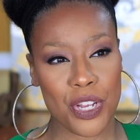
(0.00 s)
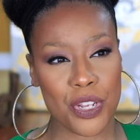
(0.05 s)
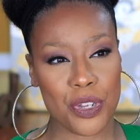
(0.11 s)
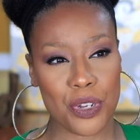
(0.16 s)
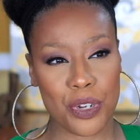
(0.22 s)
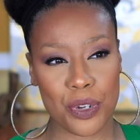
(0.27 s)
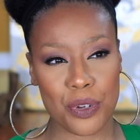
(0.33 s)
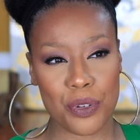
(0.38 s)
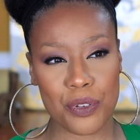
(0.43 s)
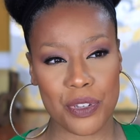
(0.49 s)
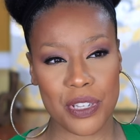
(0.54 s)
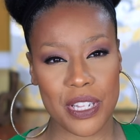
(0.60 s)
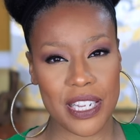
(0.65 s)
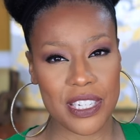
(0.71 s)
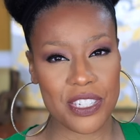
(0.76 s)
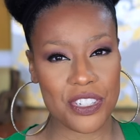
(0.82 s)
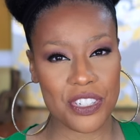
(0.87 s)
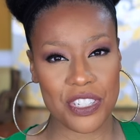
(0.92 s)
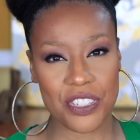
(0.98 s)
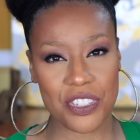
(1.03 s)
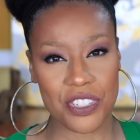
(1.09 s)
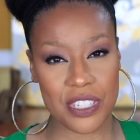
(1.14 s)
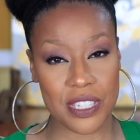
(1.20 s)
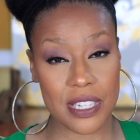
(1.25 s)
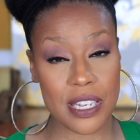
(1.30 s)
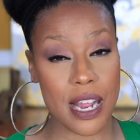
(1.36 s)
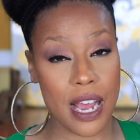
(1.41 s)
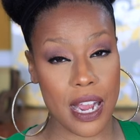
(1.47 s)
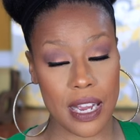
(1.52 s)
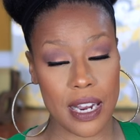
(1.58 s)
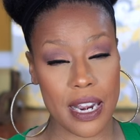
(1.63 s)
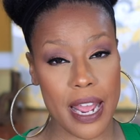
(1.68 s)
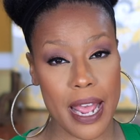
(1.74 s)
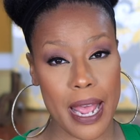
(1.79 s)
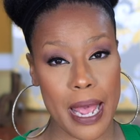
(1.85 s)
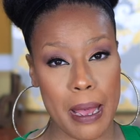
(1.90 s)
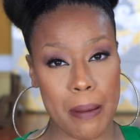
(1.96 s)
You know, it's just not going
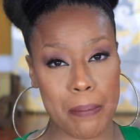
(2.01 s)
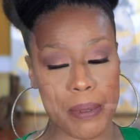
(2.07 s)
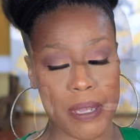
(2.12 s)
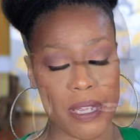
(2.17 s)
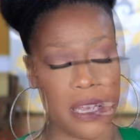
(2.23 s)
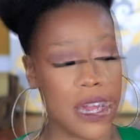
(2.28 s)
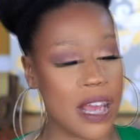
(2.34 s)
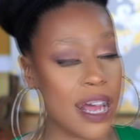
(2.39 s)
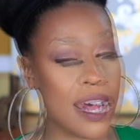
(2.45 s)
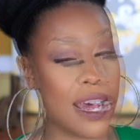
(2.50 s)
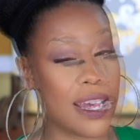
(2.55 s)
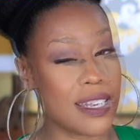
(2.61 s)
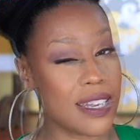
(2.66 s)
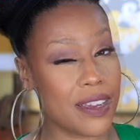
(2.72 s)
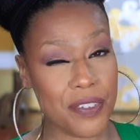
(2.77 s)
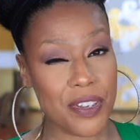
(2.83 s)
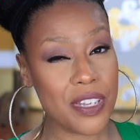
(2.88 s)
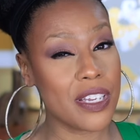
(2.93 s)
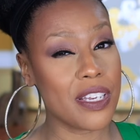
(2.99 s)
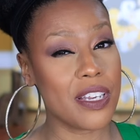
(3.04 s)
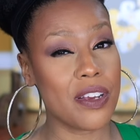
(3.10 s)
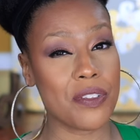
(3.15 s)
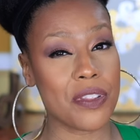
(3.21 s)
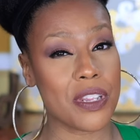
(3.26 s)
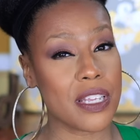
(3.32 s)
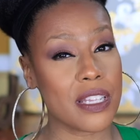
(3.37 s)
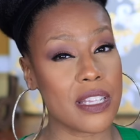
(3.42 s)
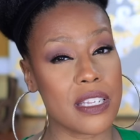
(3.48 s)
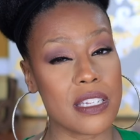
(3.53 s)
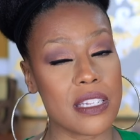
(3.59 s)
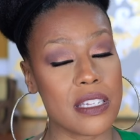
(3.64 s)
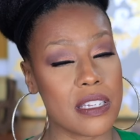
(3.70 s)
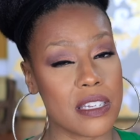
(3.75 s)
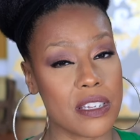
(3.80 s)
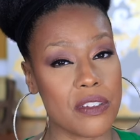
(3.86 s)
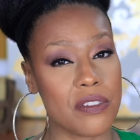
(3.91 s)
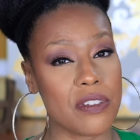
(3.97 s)
to happen. I definitely don't think this
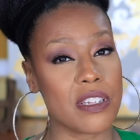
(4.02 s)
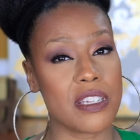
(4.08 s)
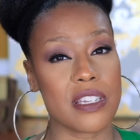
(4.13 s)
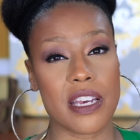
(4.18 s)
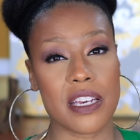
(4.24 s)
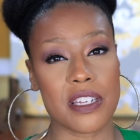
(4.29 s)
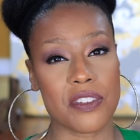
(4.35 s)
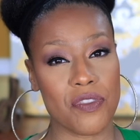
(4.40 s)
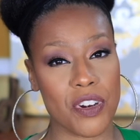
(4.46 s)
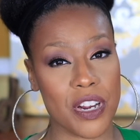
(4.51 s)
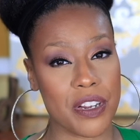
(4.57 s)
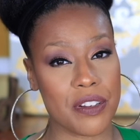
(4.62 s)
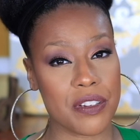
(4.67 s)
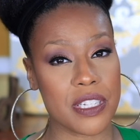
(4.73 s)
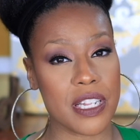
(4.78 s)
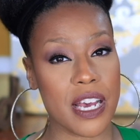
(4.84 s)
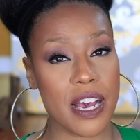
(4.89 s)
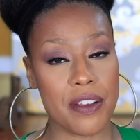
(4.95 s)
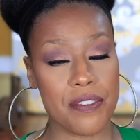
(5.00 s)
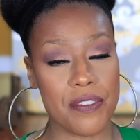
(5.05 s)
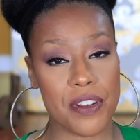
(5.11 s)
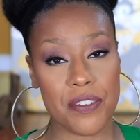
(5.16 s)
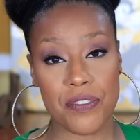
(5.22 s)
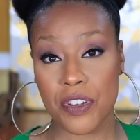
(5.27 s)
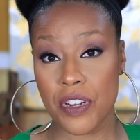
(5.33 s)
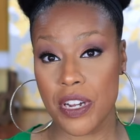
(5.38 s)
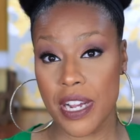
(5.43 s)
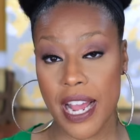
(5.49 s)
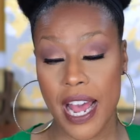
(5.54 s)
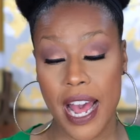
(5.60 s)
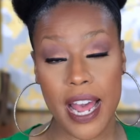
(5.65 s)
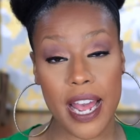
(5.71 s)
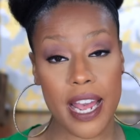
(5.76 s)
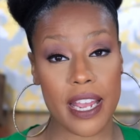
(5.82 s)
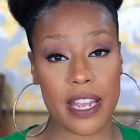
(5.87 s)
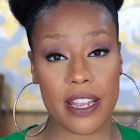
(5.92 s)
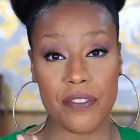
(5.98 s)
is a unisex fragrance. However, if you
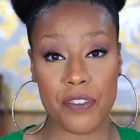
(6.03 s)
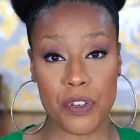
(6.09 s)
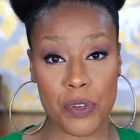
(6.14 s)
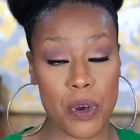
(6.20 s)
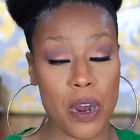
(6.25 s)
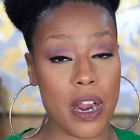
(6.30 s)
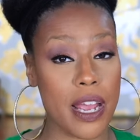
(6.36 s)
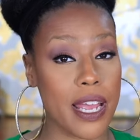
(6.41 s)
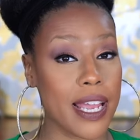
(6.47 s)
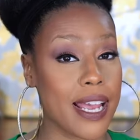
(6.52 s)
are a